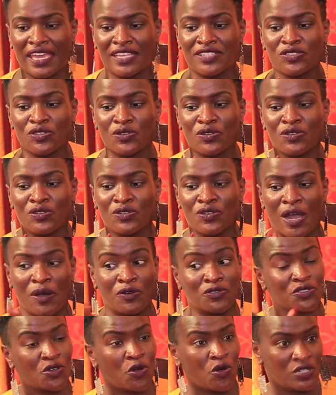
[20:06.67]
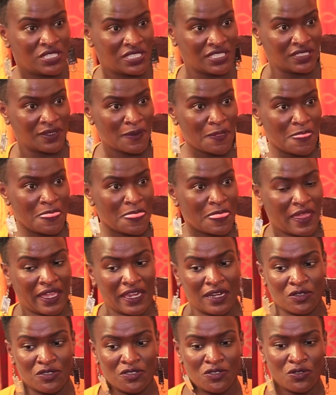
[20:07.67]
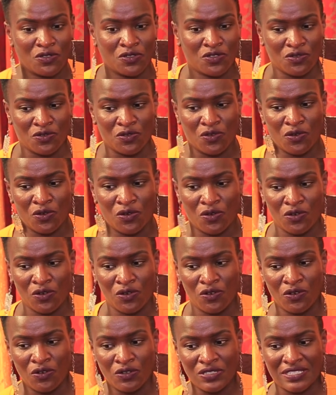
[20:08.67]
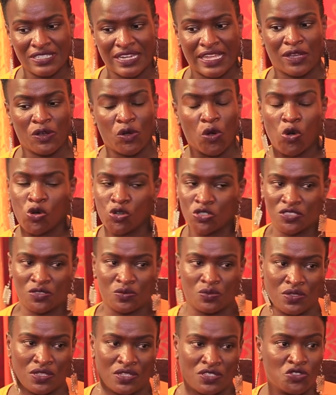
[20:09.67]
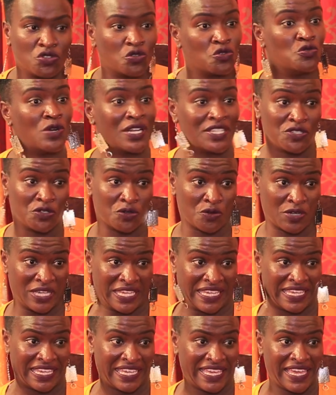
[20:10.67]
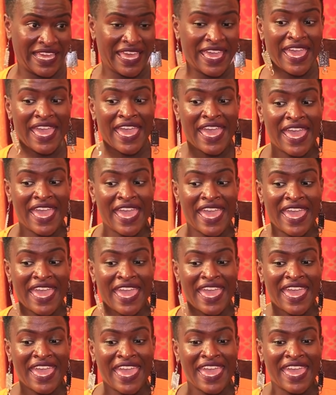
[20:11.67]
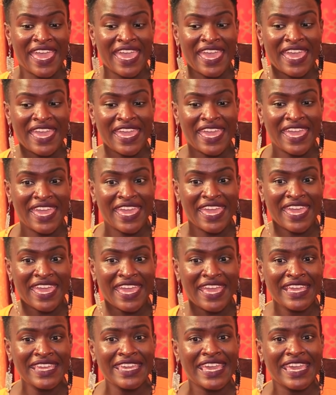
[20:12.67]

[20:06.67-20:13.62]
So I was called and I was told to go try co-host with Jogu Wajiroge. In the morning?